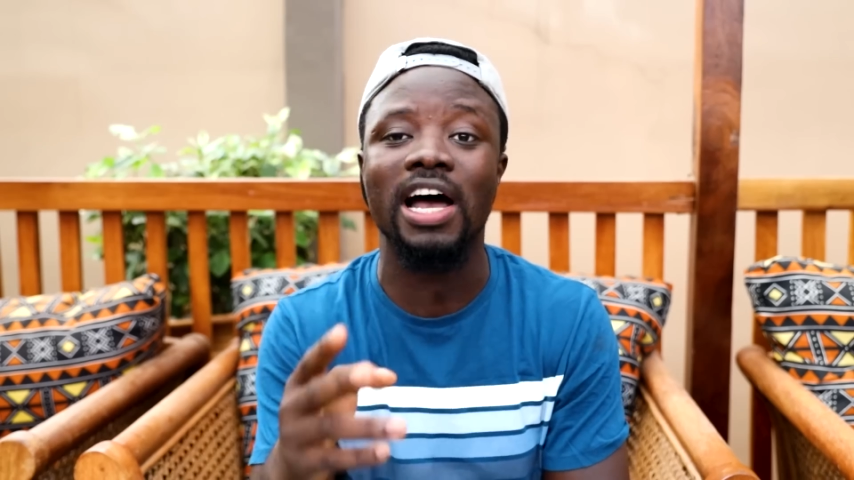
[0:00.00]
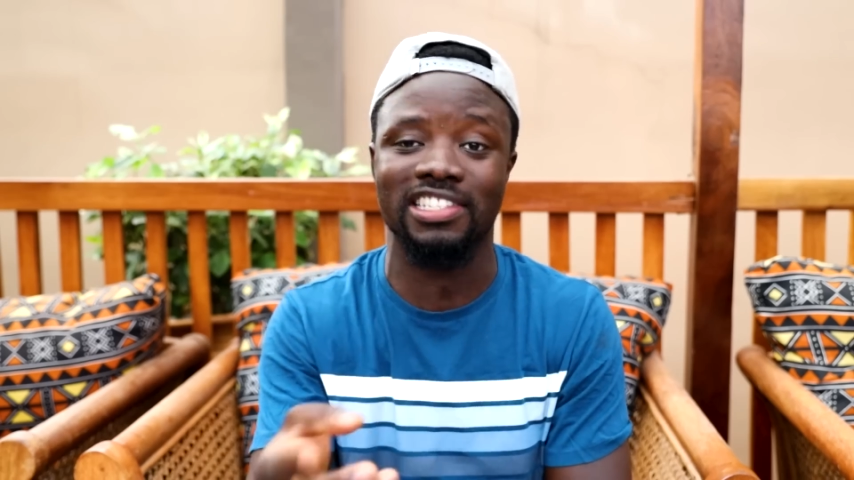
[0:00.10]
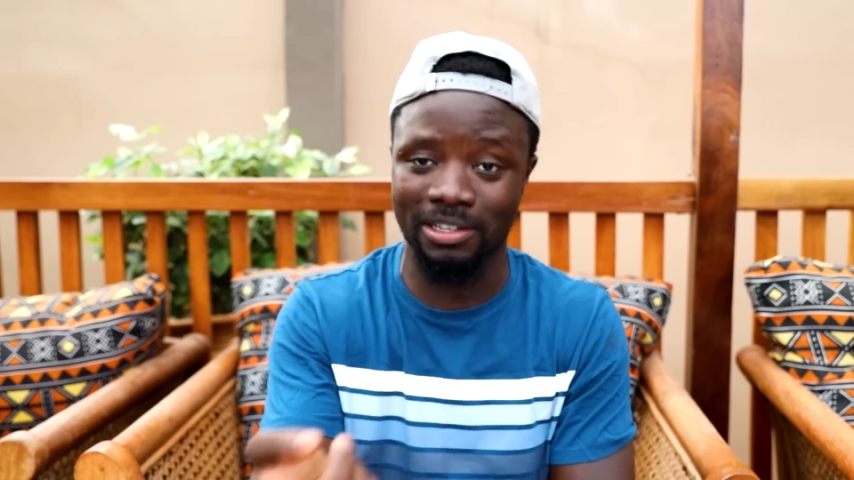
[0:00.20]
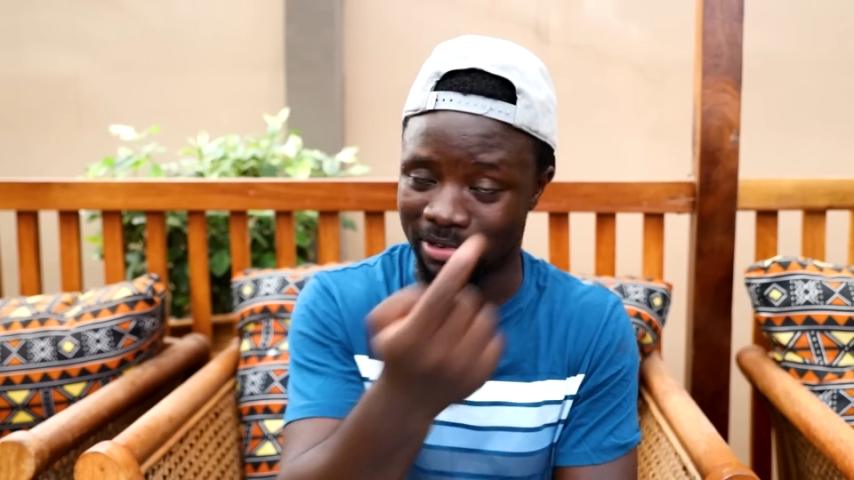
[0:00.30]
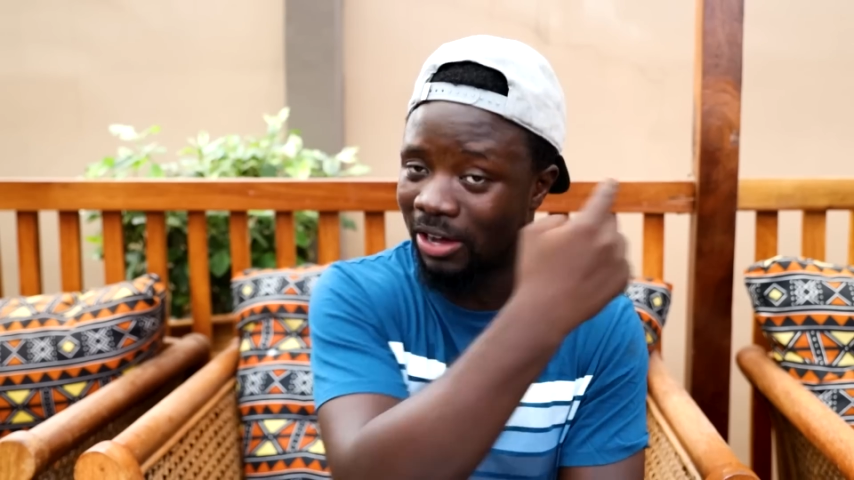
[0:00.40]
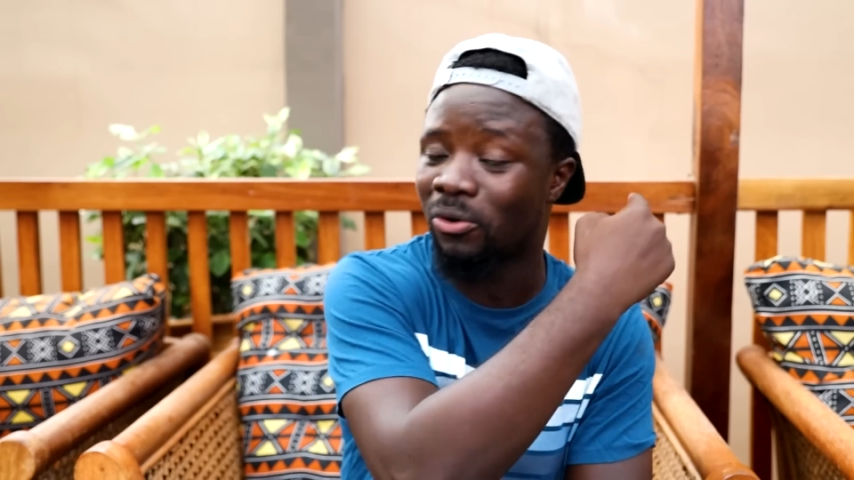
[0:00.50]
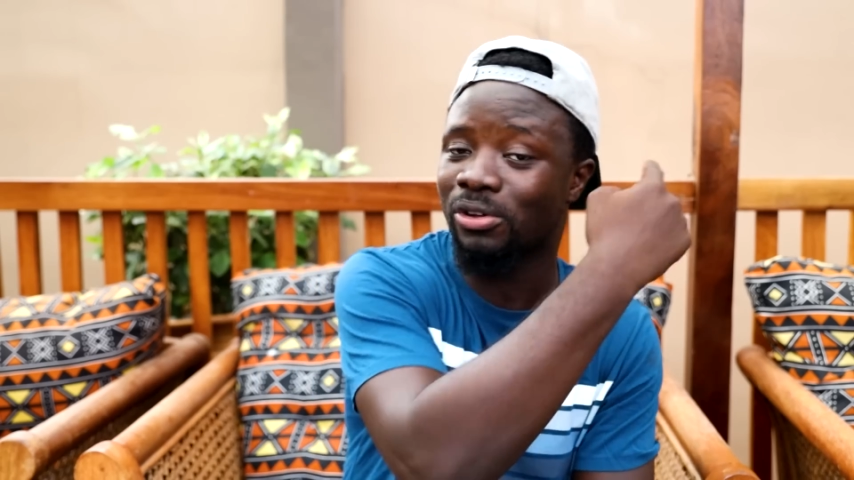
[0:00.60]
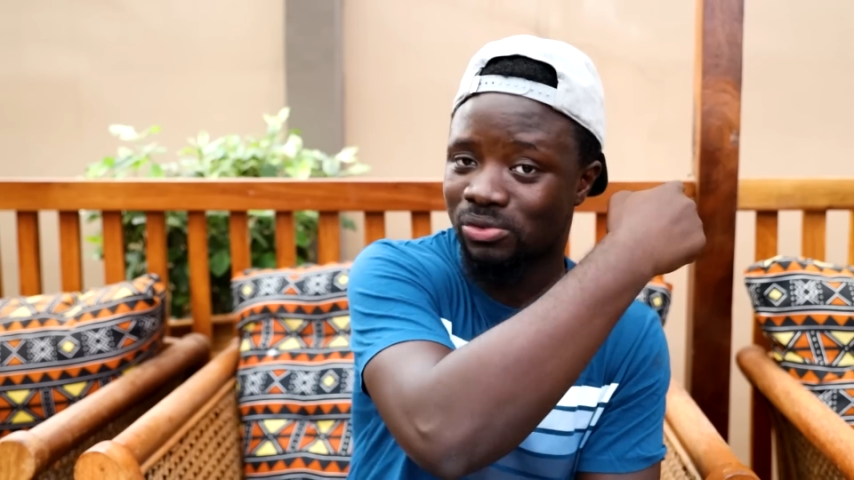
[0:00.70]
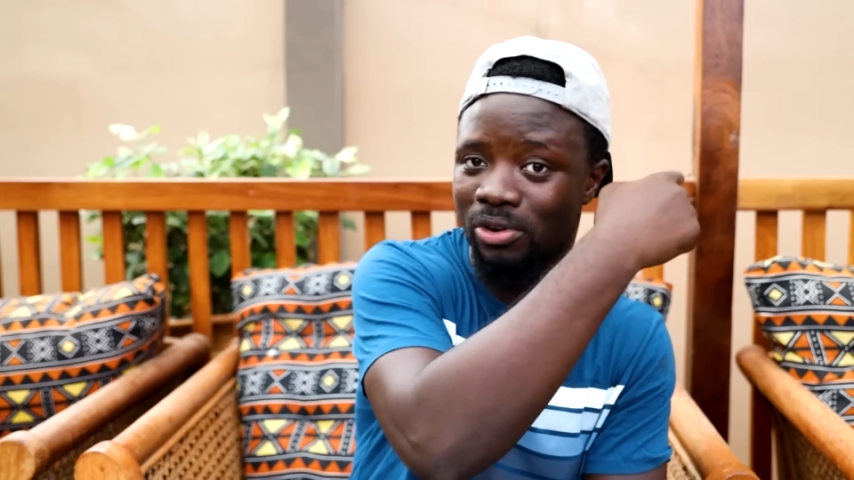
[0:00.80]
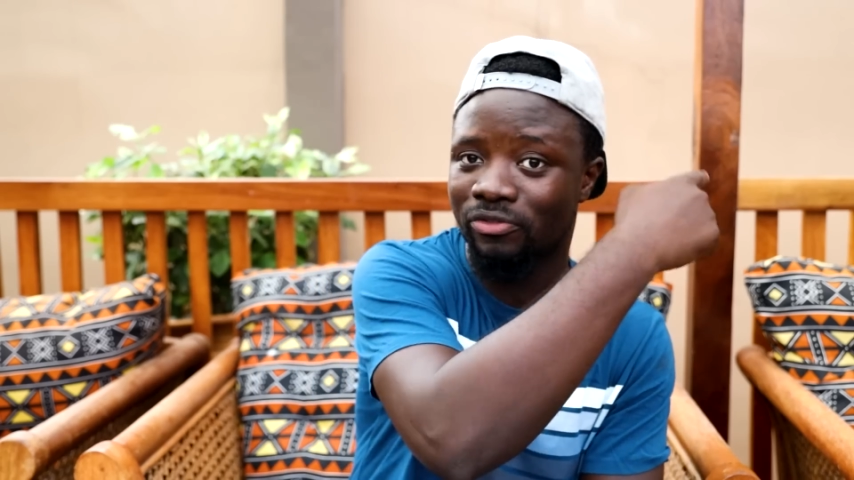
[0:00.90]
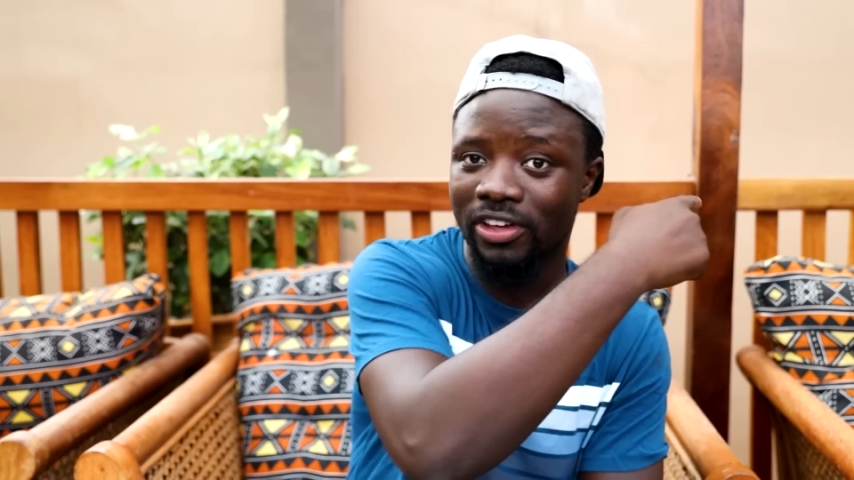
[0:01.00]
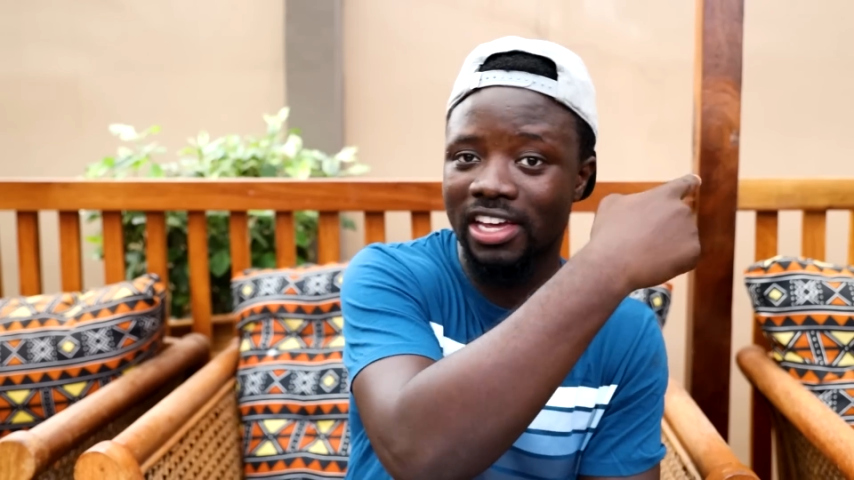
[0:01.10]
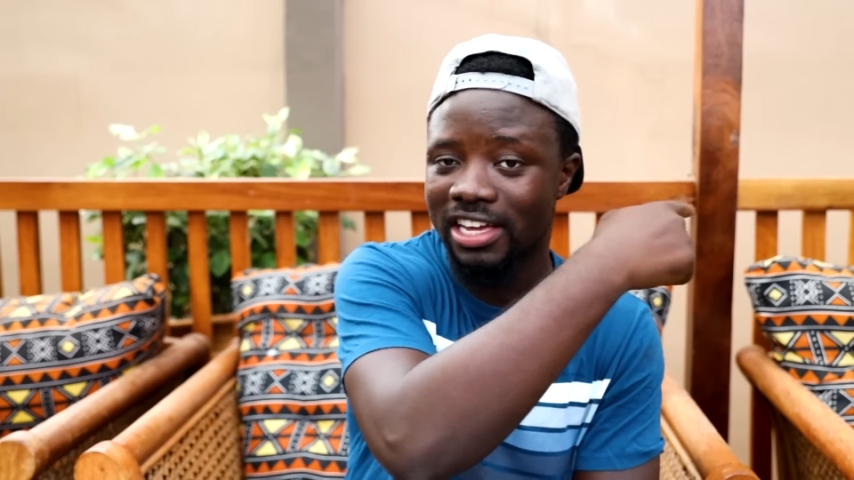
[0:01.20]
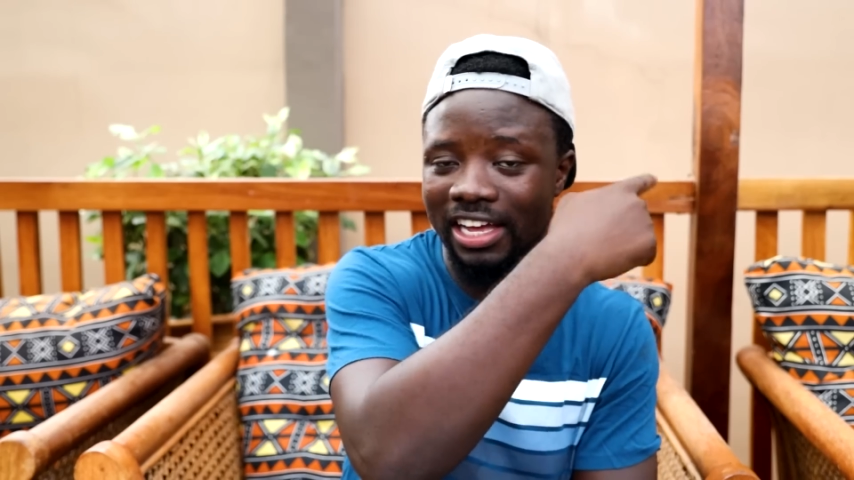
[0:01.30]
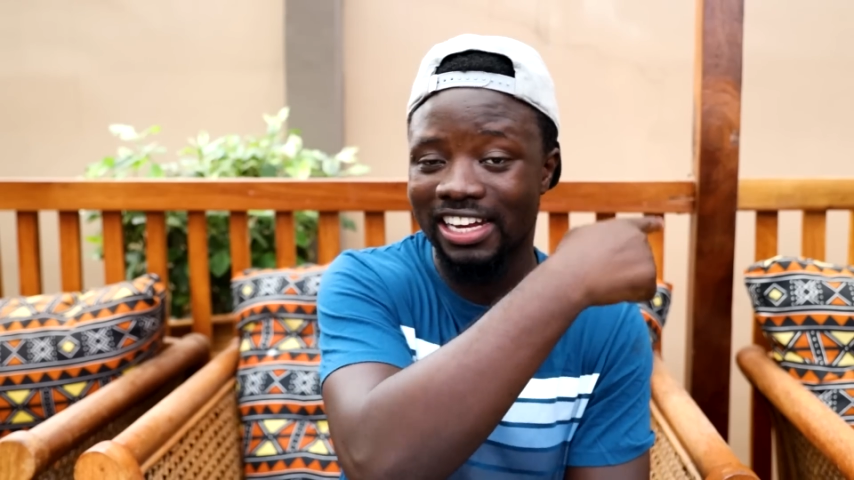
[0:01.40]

assembly course of fair